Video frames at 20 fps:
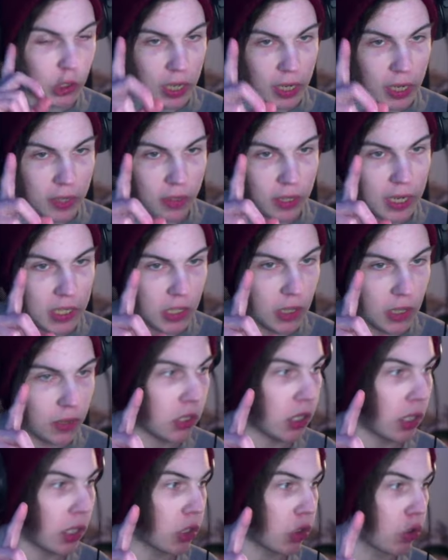I think I said
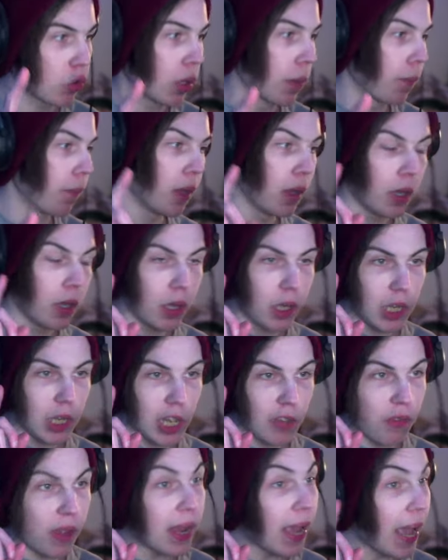this on stream,
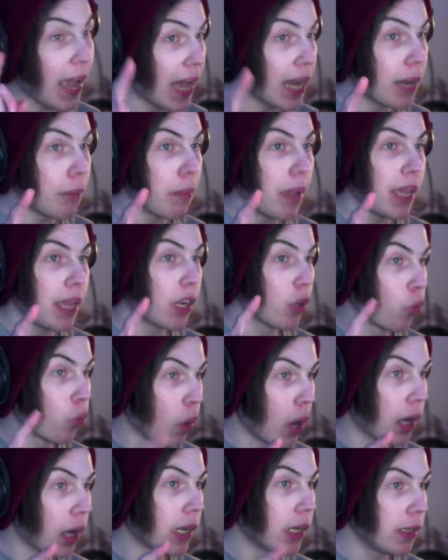if an animated
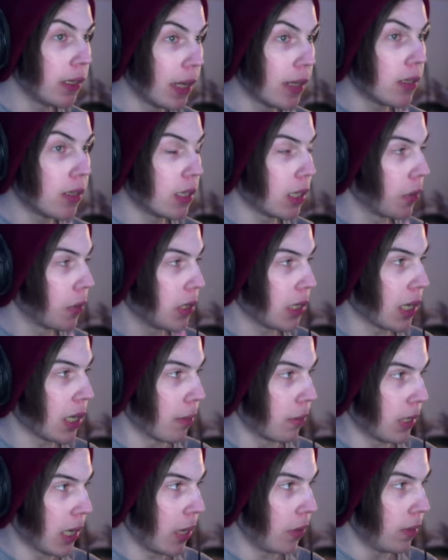Walking Dead series
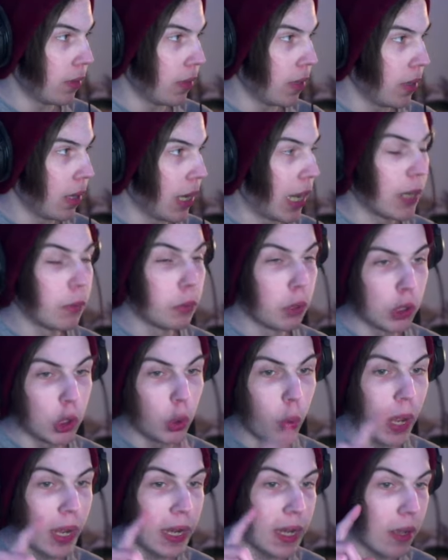comes out, I will
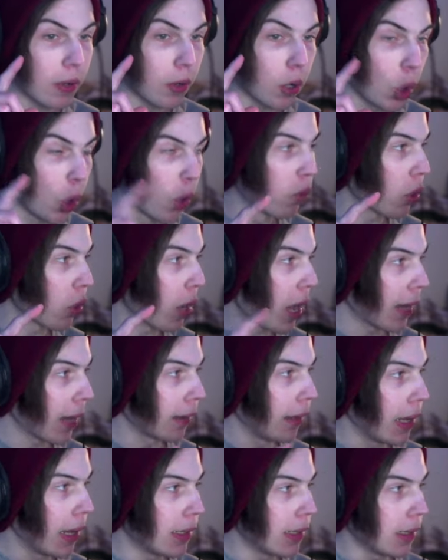do a
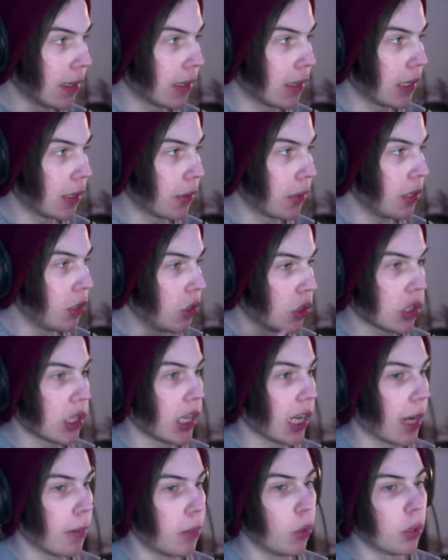overanalyzing series just
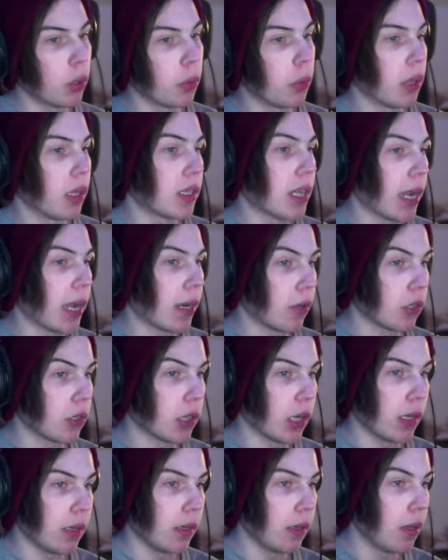like I'm doing with Attack on
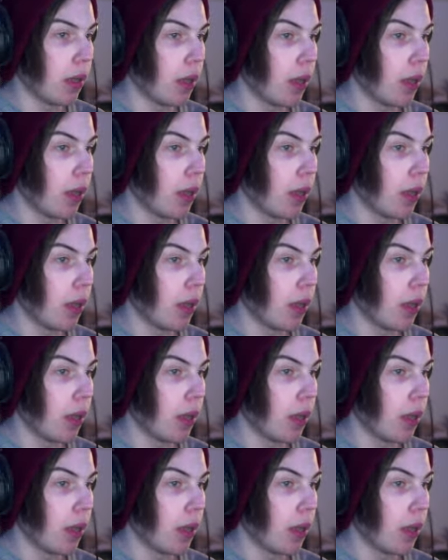Titan.